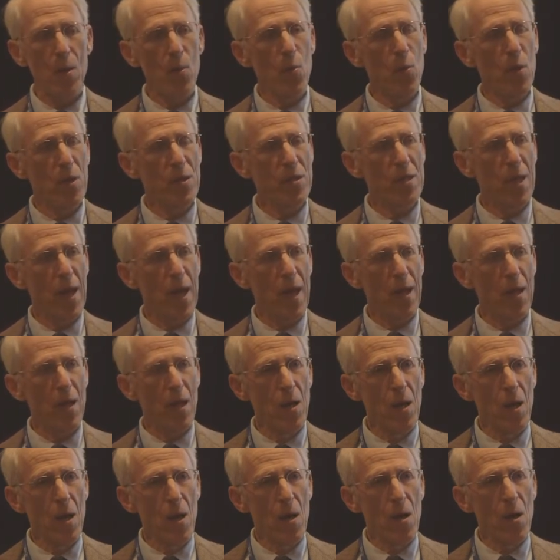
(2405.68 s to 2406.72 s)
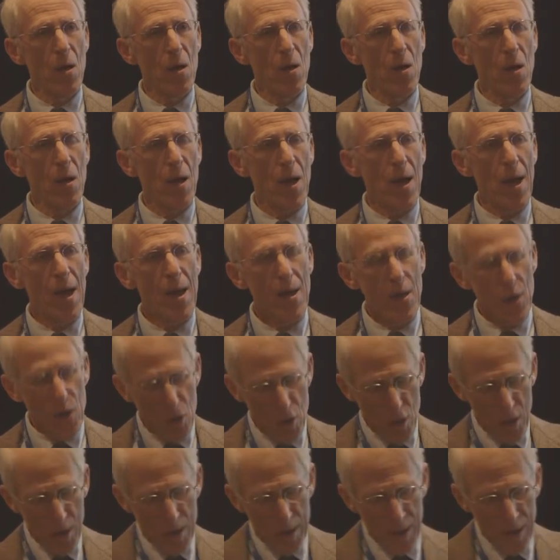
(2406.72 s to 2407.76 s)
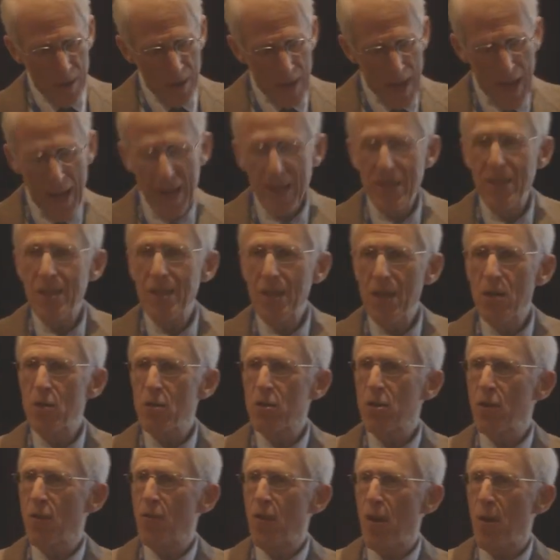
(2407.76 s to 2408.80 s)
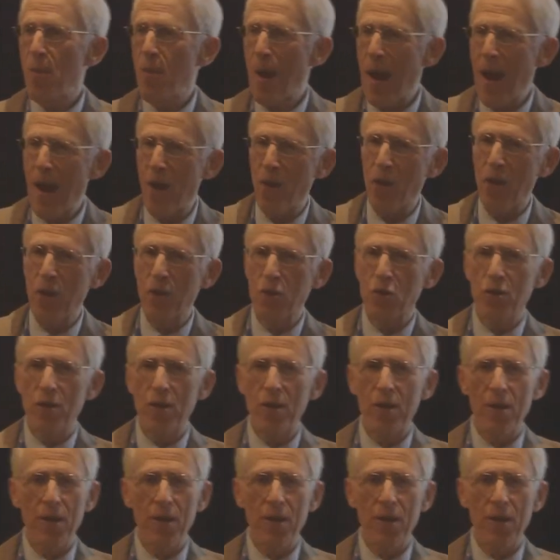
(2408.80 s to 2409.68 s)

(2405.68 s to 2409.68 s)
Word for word: was that during the last years of their marriage,